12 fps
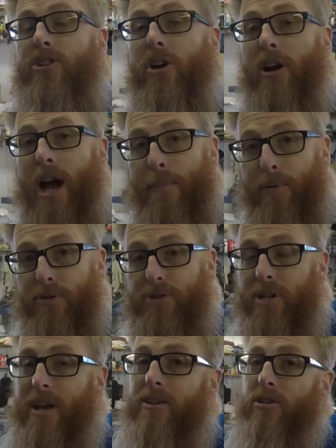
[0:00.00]
your
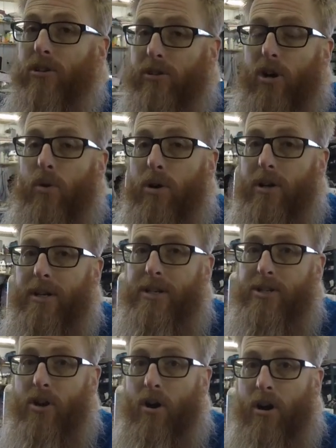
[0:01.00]
uppers and your lower
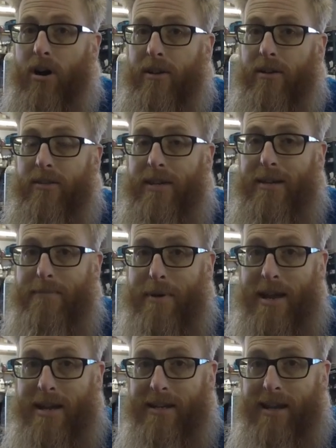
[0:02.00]
is on the
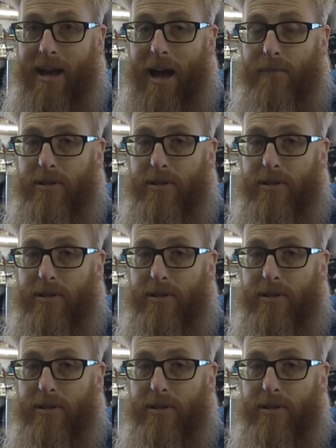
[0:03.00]
main caps